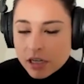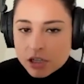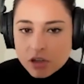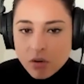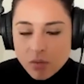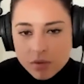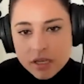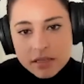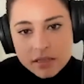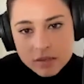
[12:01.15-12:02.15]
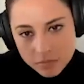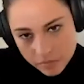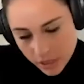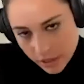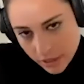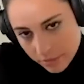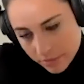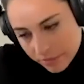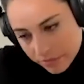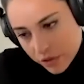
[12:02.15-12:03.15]
So these
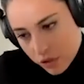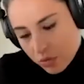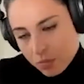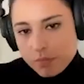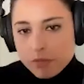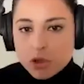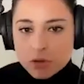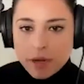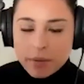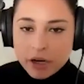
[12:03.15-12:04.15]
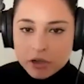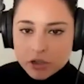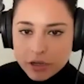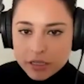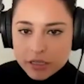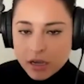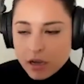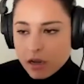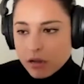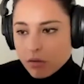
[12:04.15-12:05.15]
um, s- social media background screens
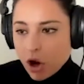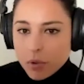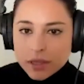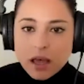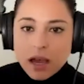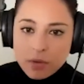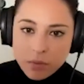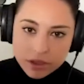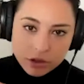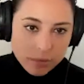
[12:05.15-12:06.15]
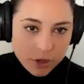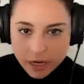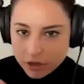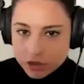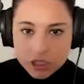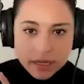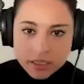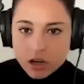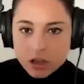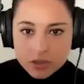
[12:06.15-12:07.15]
go in line with criminal background checks
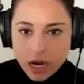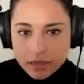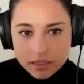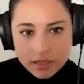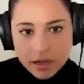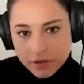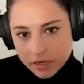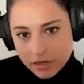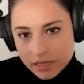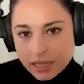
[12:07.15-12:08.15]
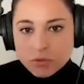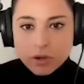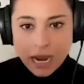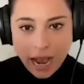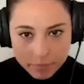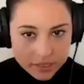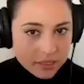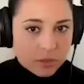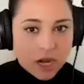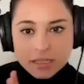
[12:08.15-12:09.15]
and all those kinds of stuff. It, it, that's where it happens in
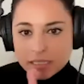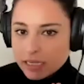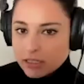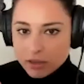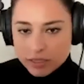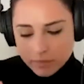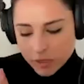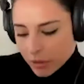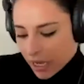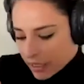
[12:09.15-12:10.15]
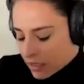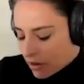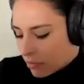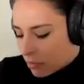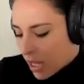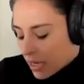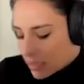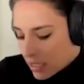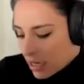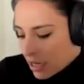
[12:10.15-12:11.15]
the process. All the same compliance stuff
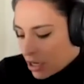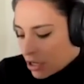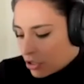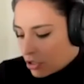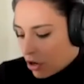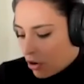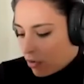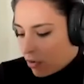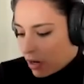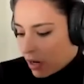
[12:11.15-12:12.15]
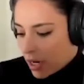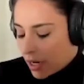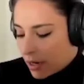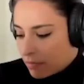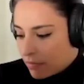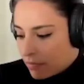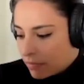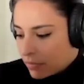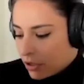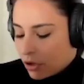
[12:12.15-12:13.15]
applies. So, um,
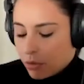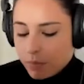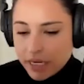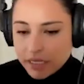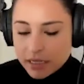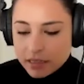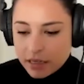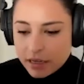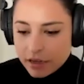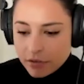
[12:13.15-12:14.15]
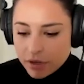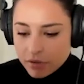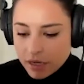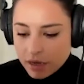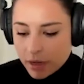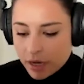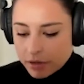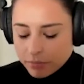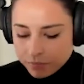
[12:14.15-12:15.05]
you know, basically, when you think about it,